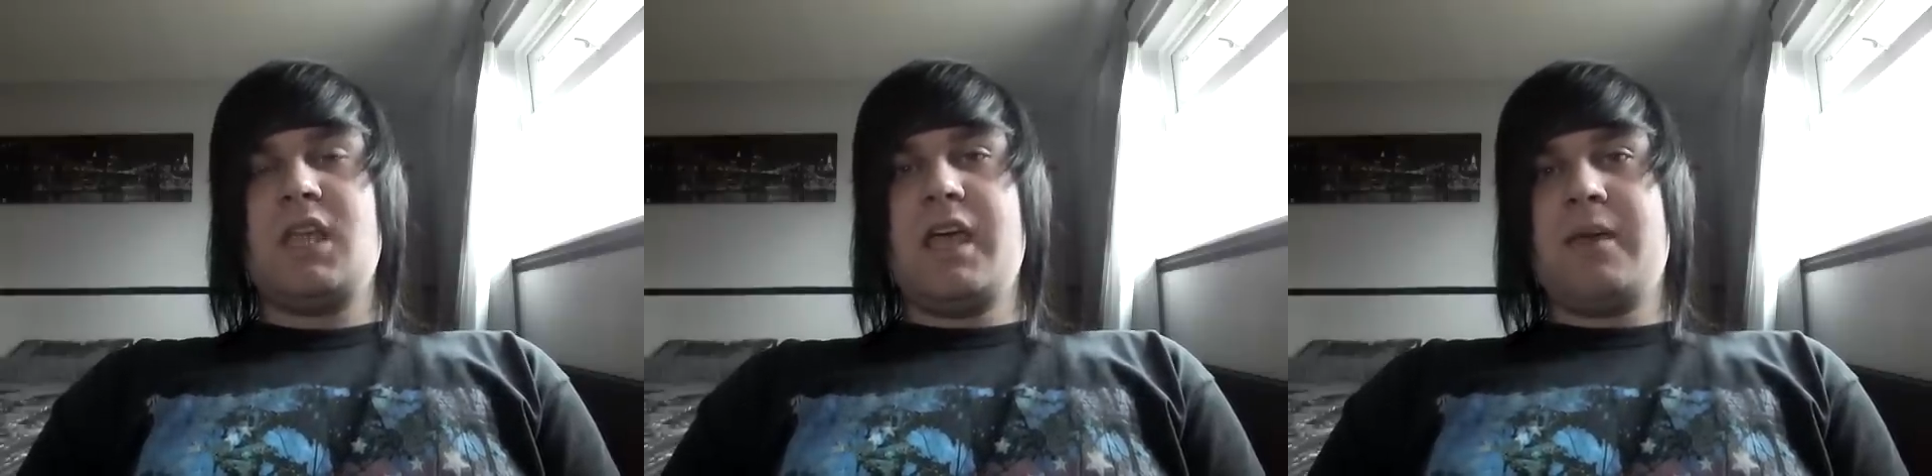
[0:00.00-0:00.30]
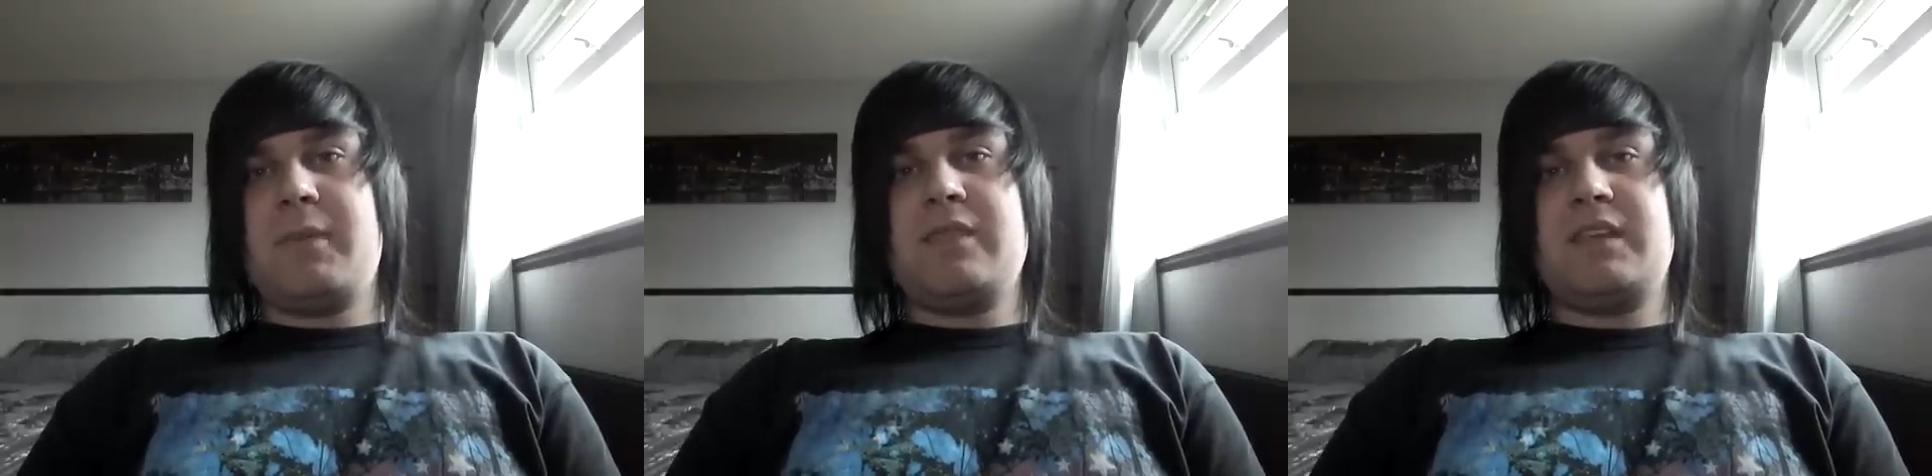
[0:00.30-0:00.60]

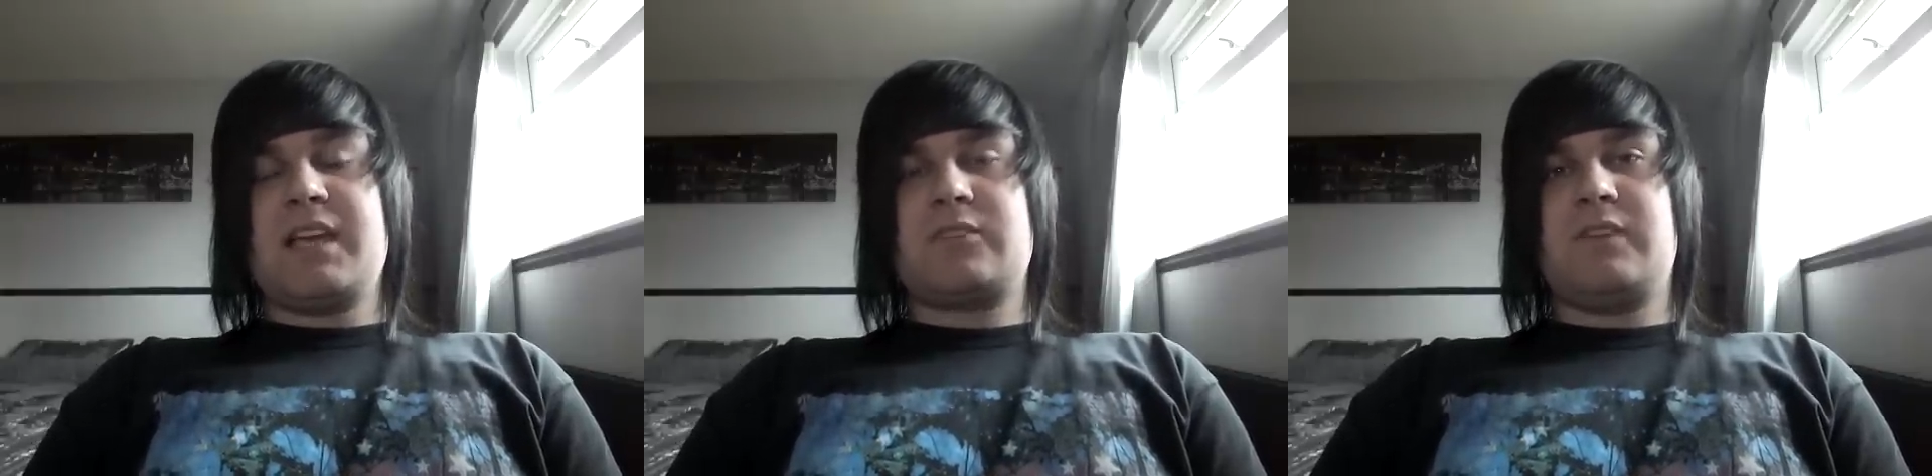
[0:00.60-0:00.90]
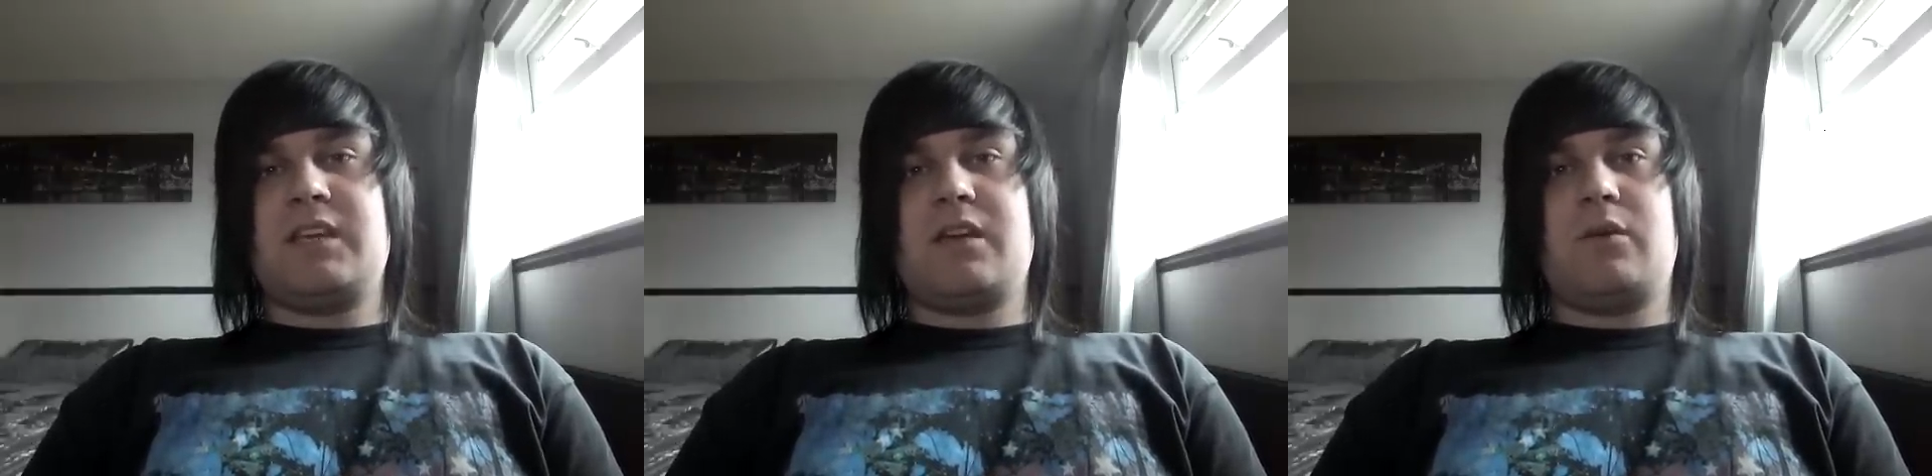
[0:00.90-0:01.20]
in the next
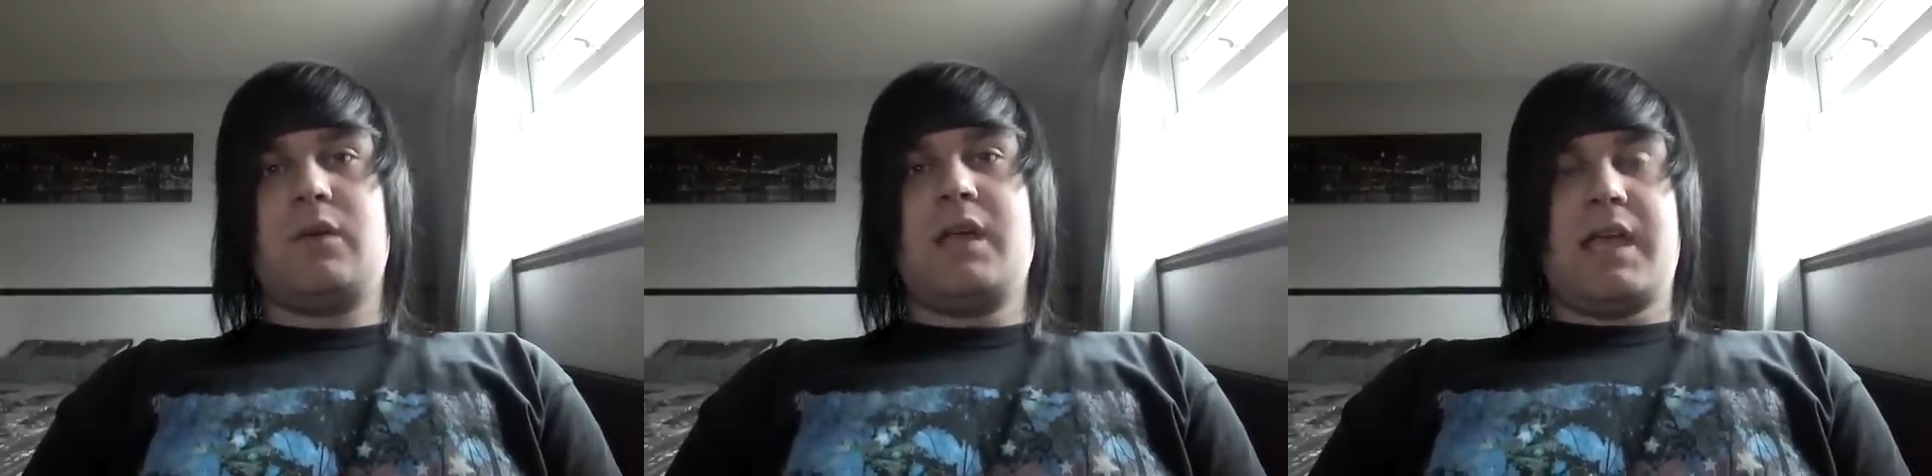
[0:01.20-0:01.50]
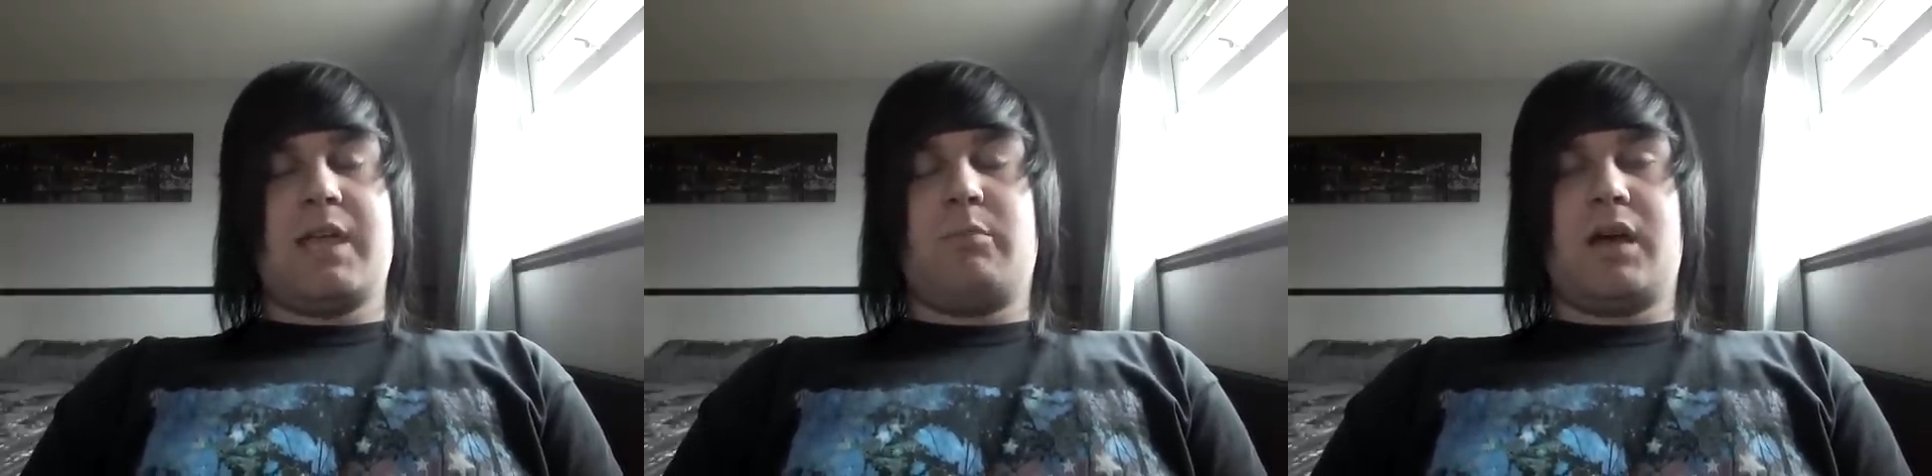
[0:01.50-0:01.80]
video,
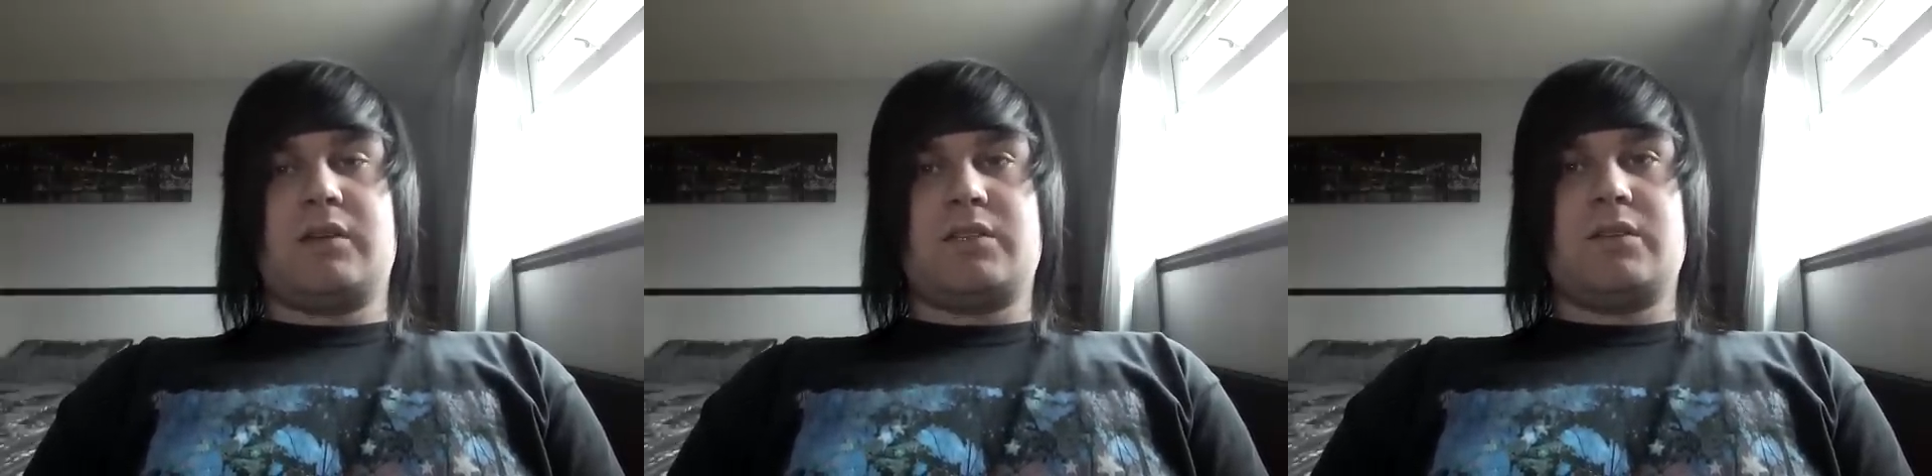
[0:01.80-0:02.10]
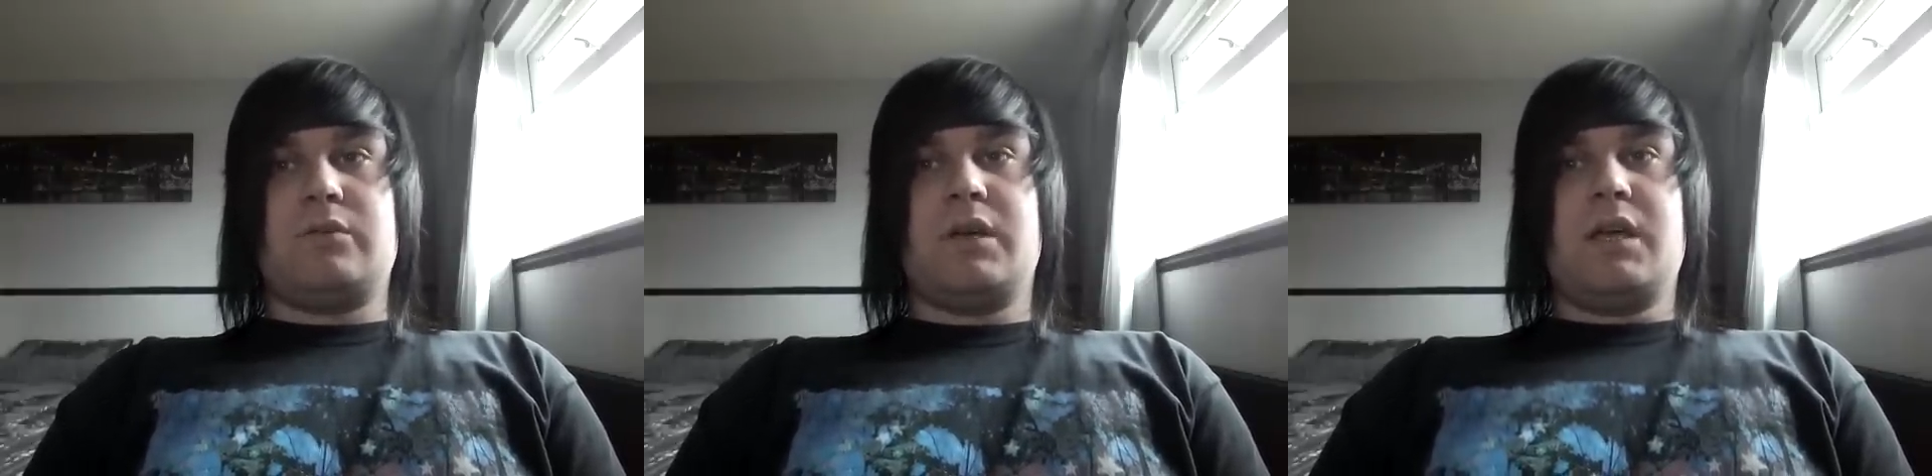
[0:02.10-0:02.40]
in part
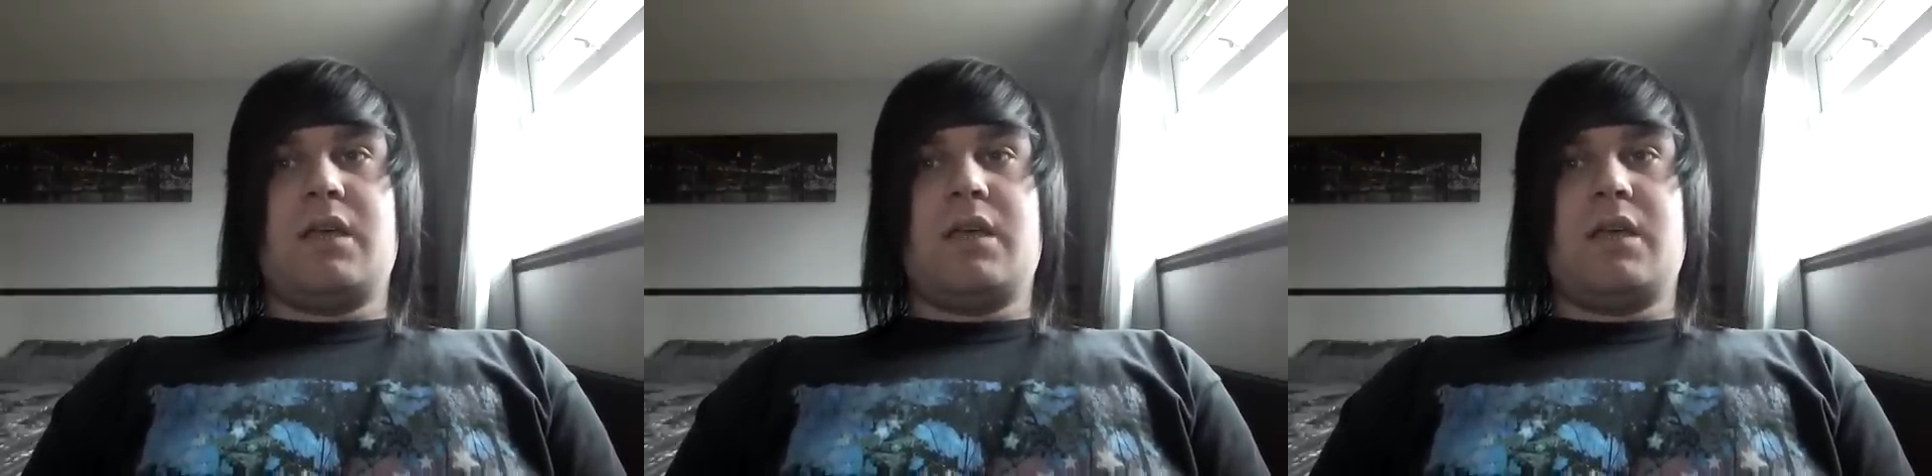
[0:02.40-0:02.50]
two,